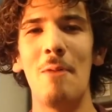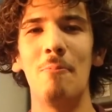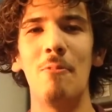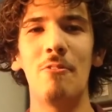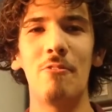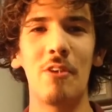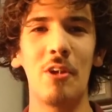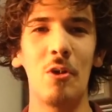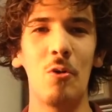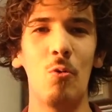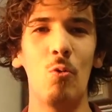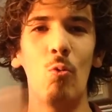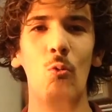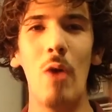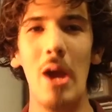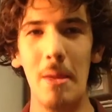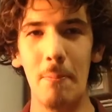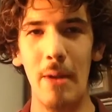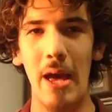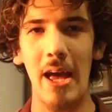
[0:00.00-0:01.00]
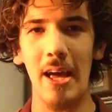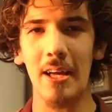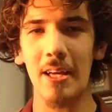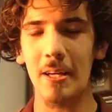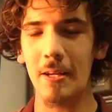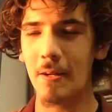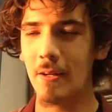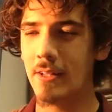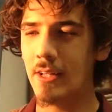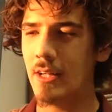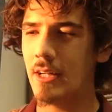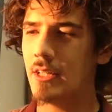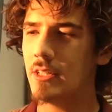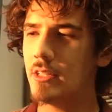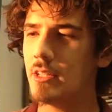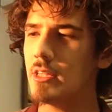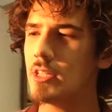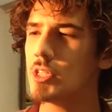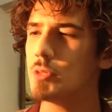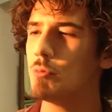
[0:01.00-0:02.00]
Moving way back
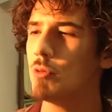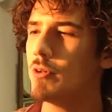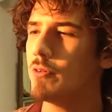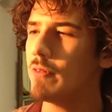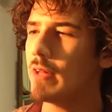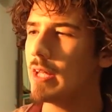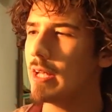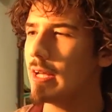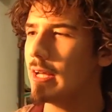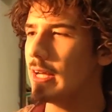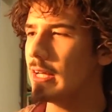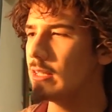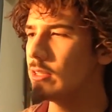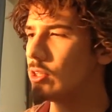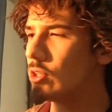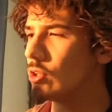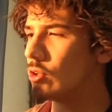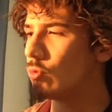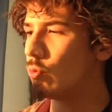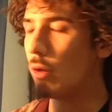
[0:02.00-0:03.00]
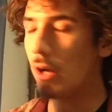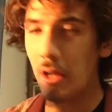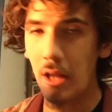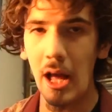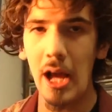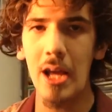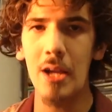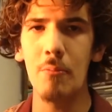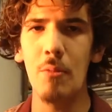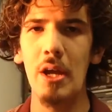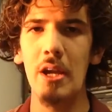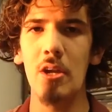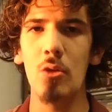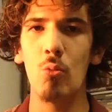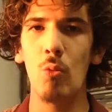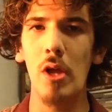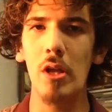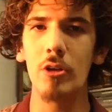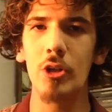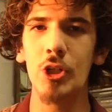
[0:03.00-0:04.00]
to this movie, it's well
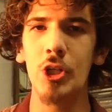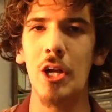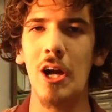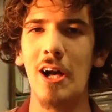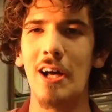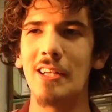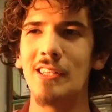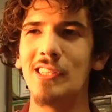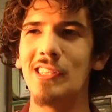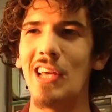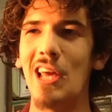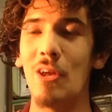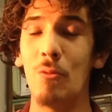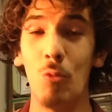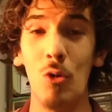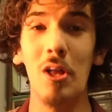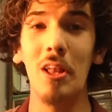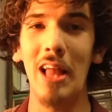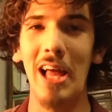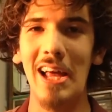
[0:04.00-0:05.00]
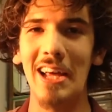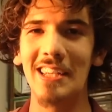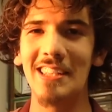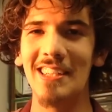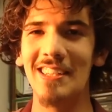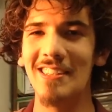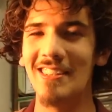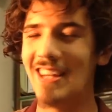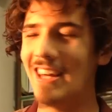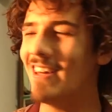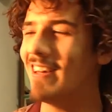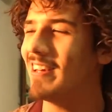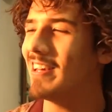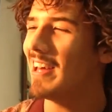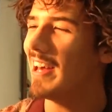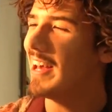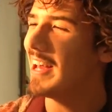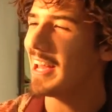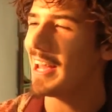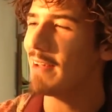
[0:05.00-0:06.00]
animated, well shot, and well acted.
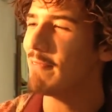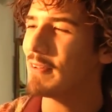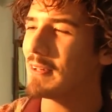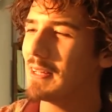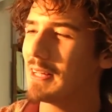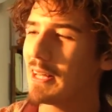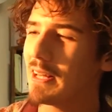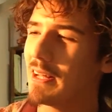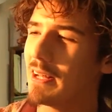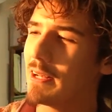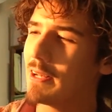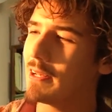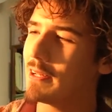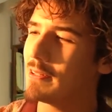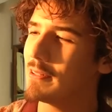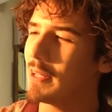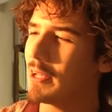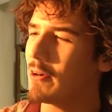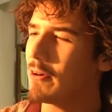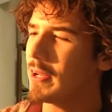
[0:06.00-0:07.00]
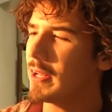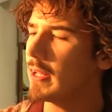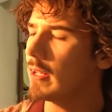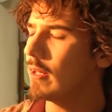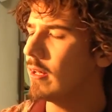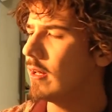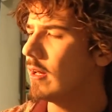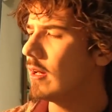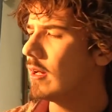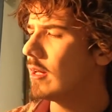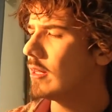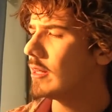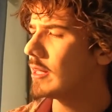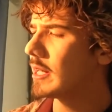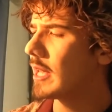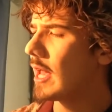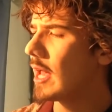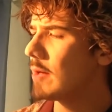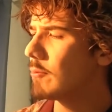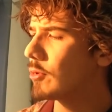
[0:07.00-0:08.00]
Even Larry, the
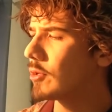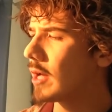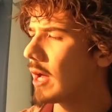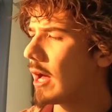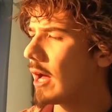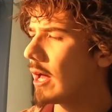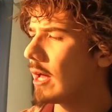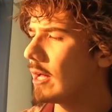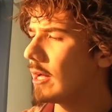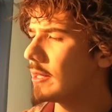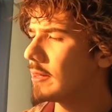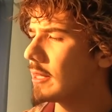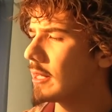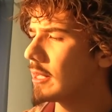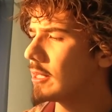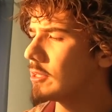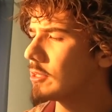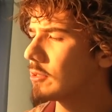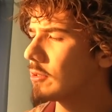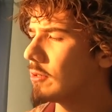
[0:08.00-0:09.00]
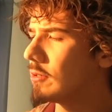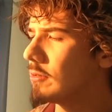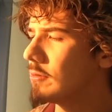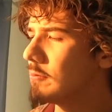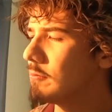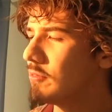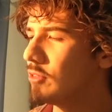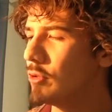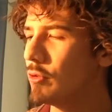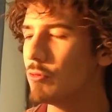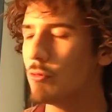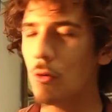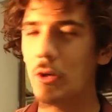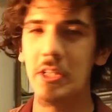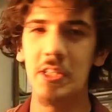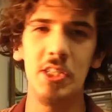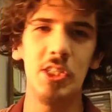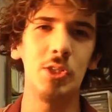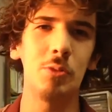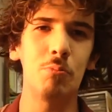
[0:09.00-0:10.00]
cable guy, I think he's called, who
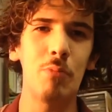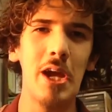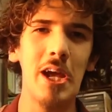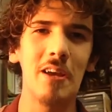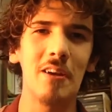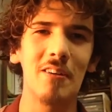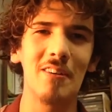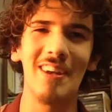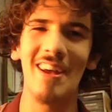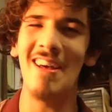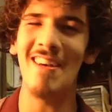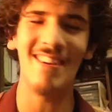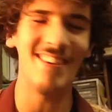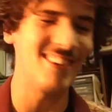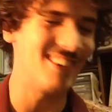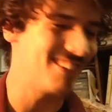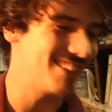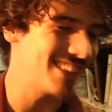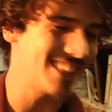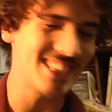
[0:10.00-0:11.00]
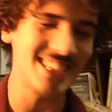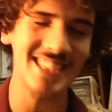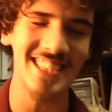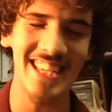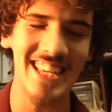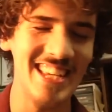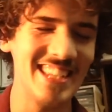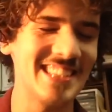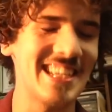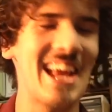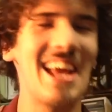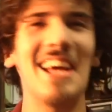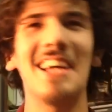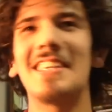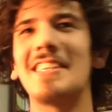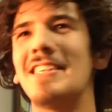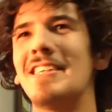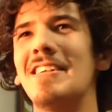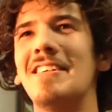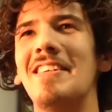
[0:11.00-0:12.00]
voices Mater, his
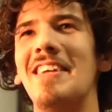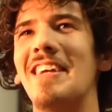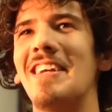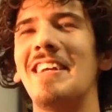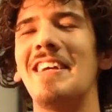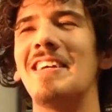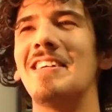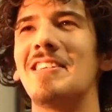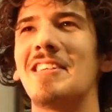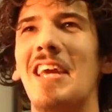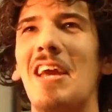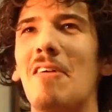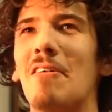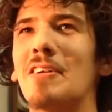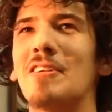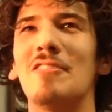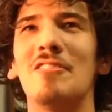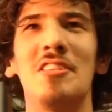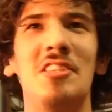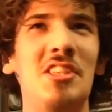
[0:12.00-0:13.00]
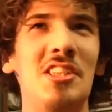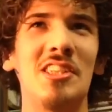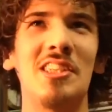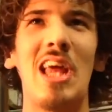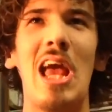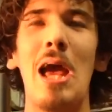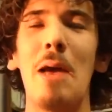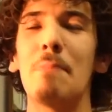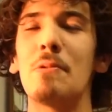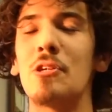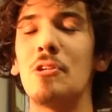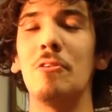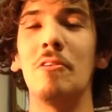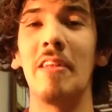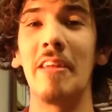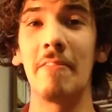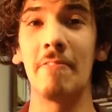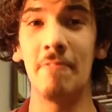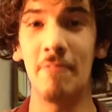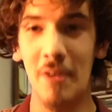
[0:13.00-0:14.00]
accent and his character is just
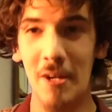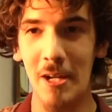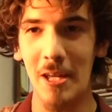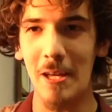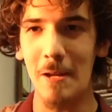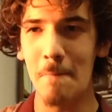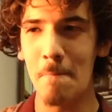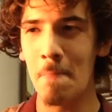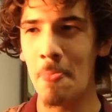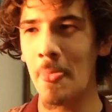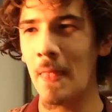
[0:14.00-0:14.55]
absolutely funny.